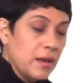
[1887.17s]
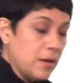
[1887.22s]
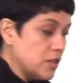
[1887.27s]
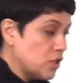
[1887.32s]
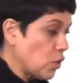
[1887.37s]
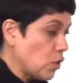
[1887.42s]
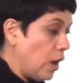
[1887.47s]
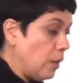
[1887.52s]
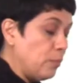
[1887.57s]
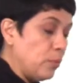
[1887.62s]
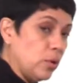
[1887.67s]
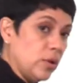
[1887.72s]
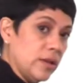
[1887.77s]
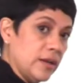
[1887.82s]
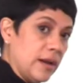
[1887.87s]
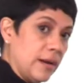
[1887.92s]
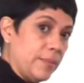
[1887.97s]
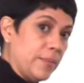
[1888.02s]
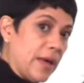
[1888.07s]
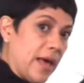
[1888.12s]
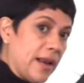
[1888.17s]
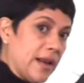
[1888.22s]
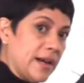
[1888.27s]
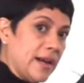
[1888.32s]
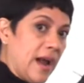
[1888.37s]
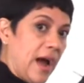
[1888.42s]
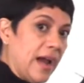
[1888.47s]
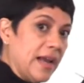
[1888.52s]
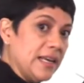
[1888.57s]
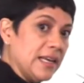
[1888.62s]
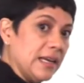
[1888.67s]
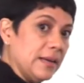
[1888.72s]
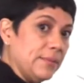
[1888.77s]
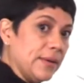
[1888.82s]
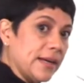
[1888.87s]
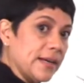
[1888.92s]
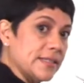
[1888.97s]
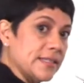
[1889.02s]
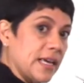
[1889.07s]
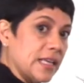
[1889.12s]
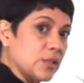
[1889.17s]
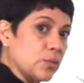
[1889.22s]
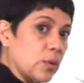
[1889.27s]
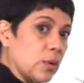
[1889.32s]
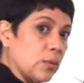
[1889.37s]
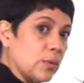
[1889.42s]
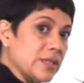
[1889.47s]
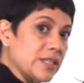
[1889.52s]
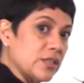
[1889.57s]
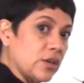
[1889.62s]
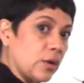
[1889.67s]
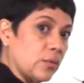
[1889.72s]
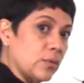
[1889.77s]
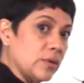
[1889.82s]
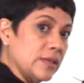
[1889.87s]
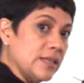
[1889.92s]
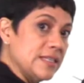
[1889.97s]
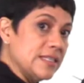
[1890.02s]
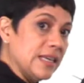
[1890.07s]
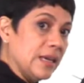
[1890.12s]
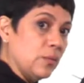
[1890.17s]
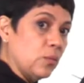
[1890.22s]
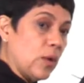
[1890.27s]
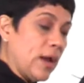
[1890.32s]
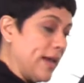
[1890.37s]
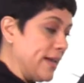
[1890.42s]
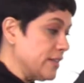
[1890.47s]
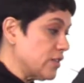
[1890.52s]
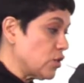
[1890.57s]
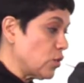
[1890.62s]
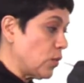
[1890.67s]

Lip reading: So I'll pull it up at a 90, because that's where we start releasing weight.